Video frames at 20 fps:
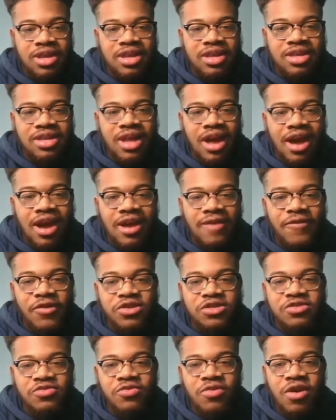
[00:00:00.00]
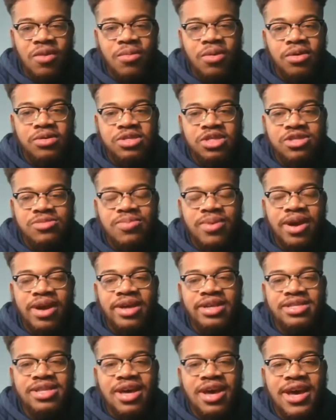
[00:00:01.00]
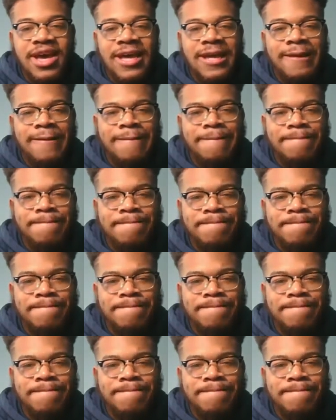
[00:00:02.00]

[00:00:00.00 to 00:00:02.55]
Then died versus Ramos by his height.